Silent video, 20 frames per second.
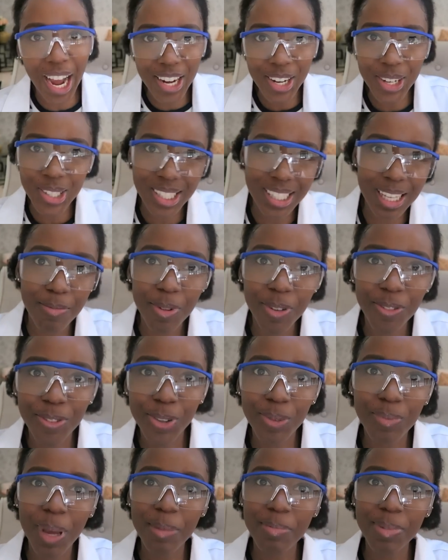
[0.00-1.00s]
I know some of
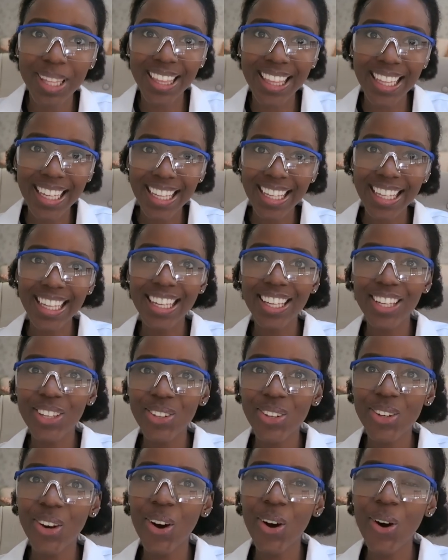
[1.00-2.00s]
you may be thinking,
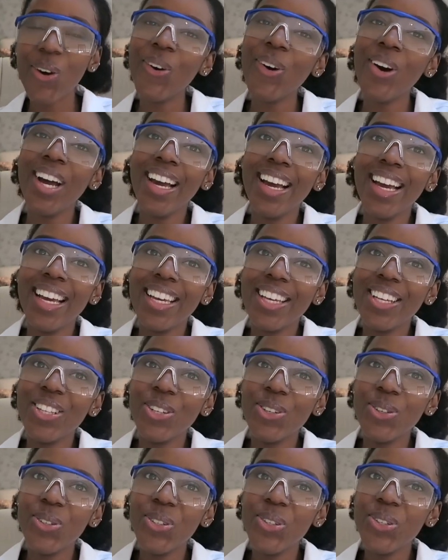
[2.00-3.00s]
you know,
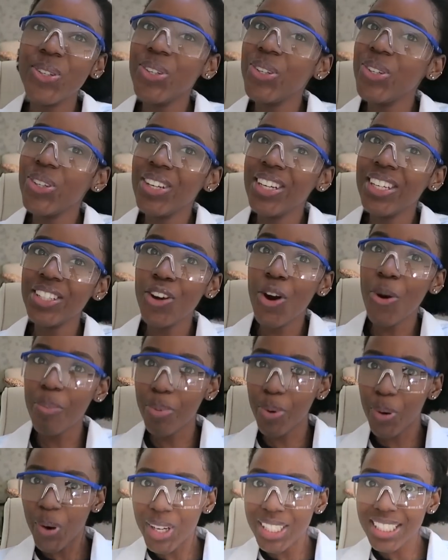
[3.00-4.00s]
you you're
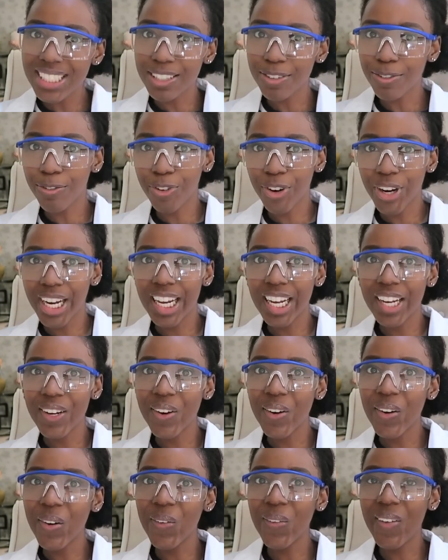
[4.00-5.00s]
born different
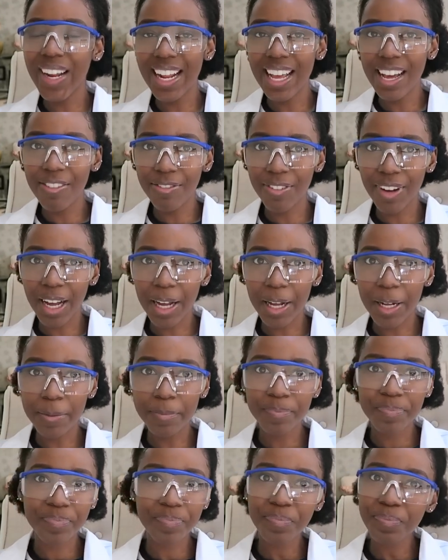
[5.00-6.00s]
or
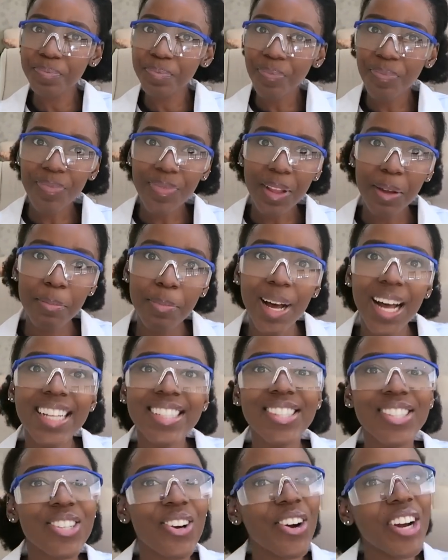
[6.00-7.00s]
whatever.
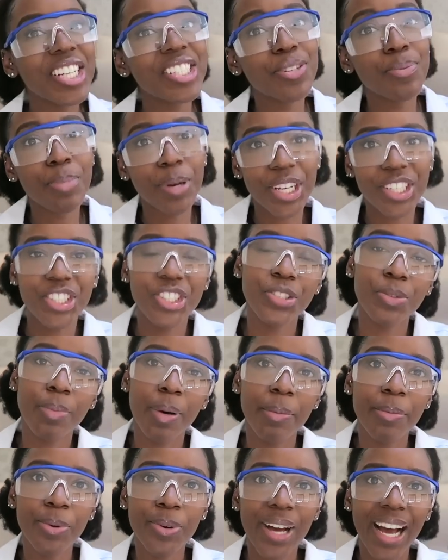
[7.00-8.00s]
But sorry to burst your
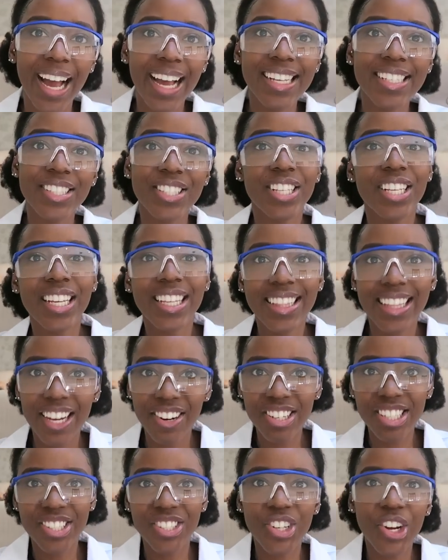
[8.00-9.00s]
bubble, guys.
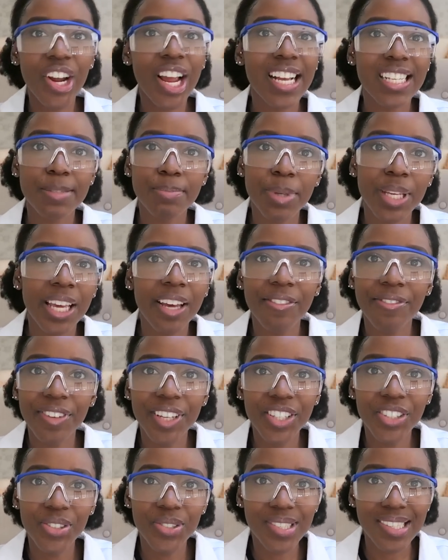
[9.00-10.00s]
There is no SPF
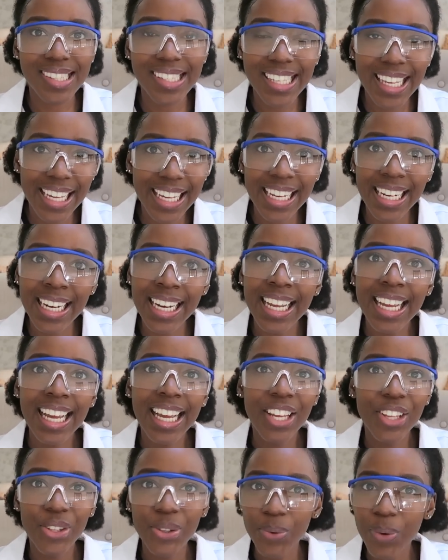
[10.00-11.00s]
in your skin.
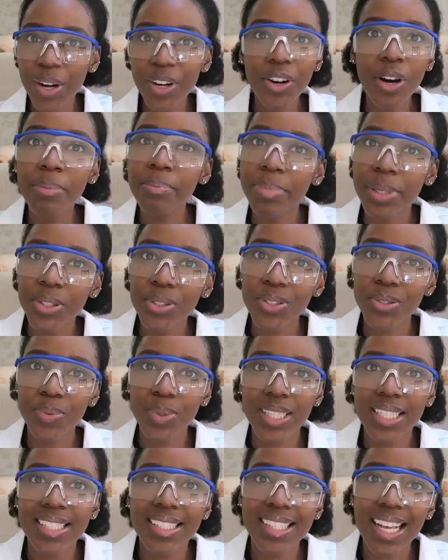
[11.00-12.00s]
You are not built
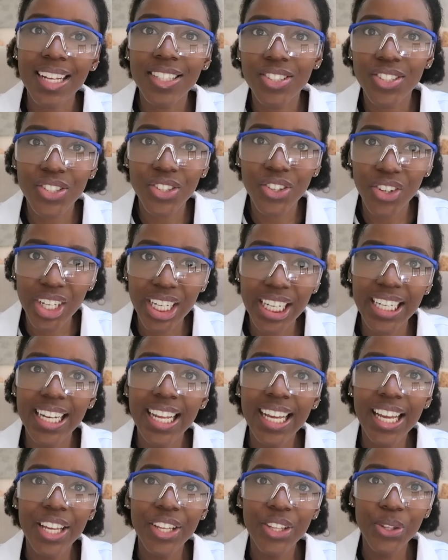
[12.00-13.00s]
with sunscreen.
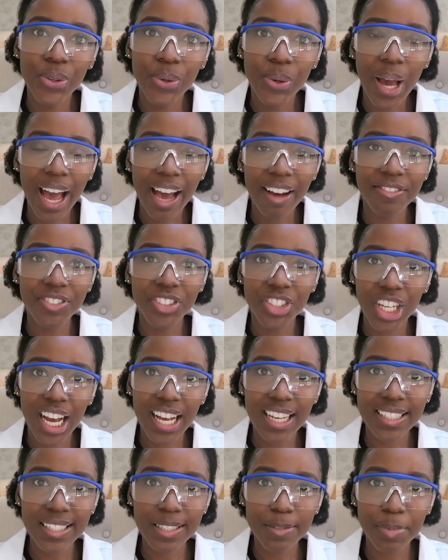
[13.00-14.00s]
You have
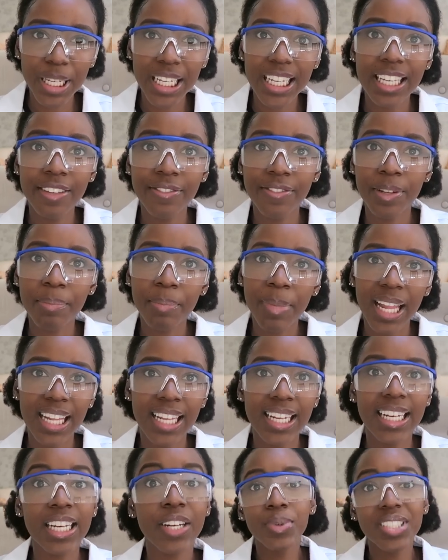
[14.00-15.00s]
just been given
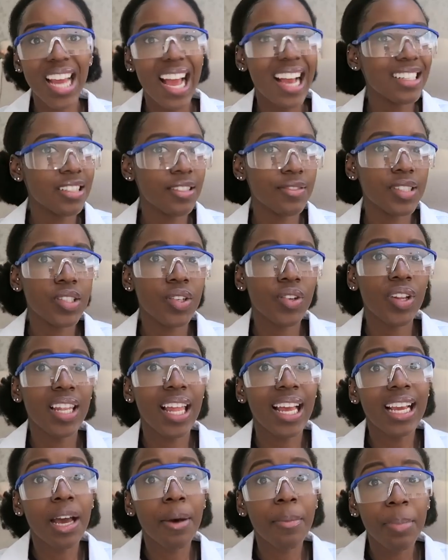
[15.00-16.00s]
melanin, which acts as sort of
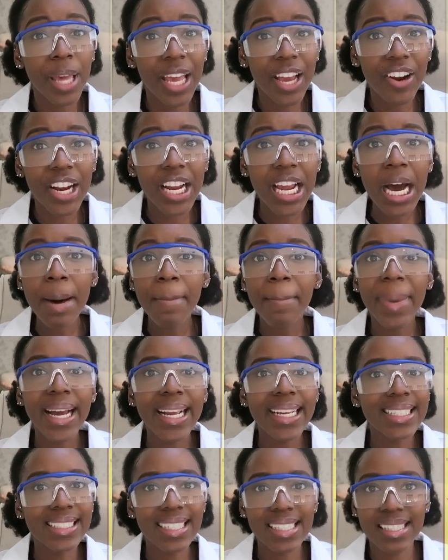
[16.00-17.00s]
like a barrier,
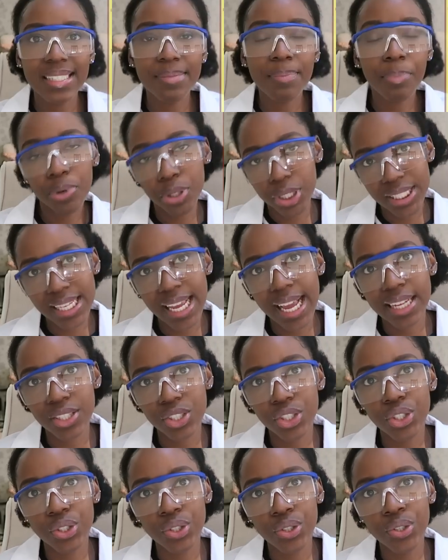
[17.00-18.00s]
but it doesn't
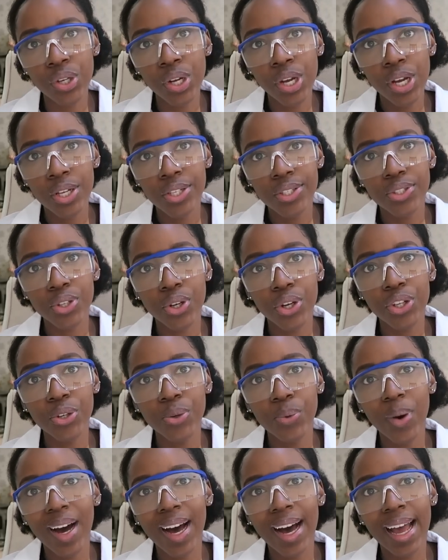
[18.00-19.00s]
protect you. So
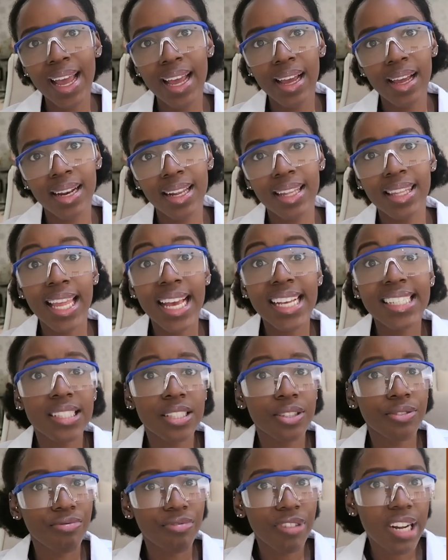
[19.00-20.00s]
you are at a
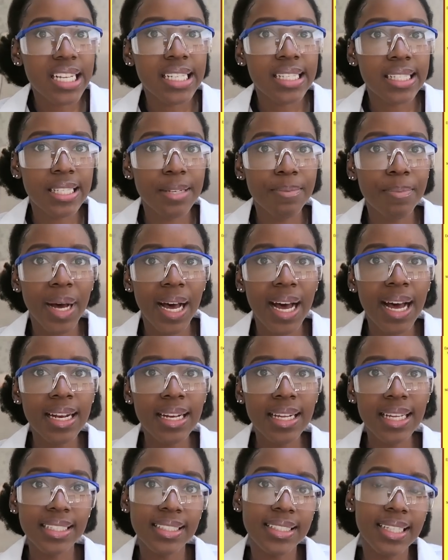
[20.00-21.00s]
lesser risk, but
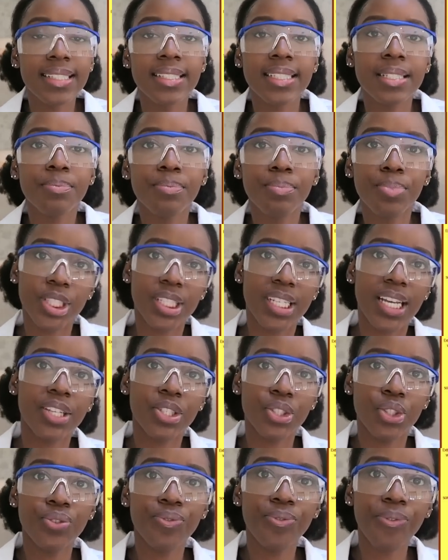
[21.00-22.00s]
it doesn't
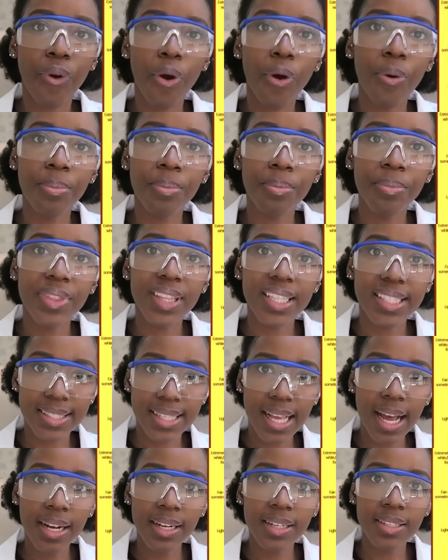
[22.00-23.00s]
protect you from the
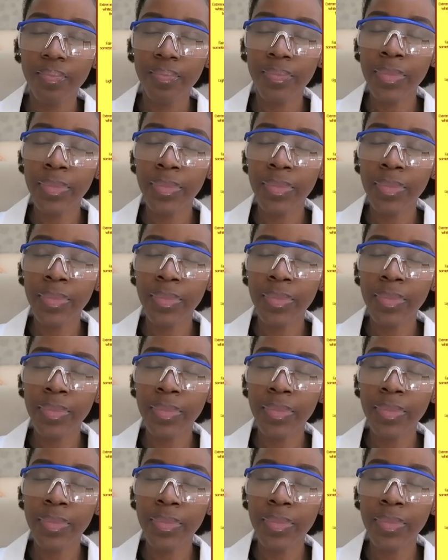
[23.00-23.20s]
sun.